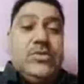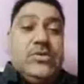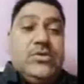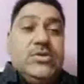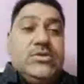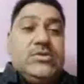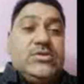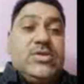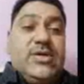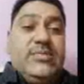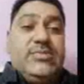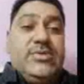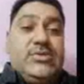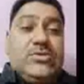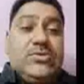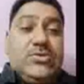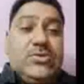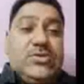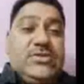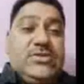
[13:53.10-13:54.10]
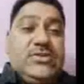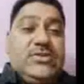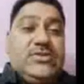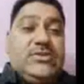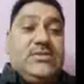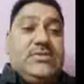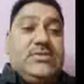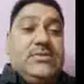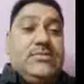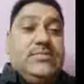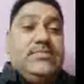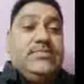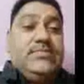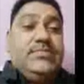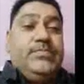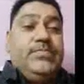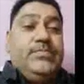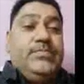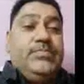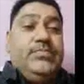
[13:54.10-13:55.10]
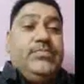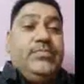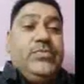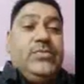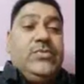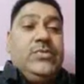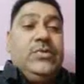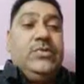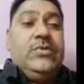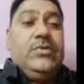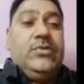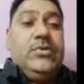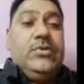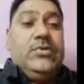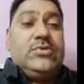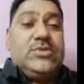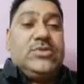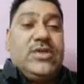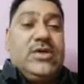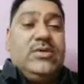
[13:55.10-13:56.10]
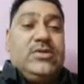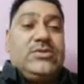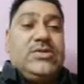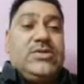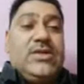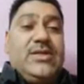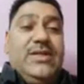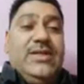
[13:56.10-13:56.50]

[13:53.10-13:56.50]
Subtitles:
some resources, certain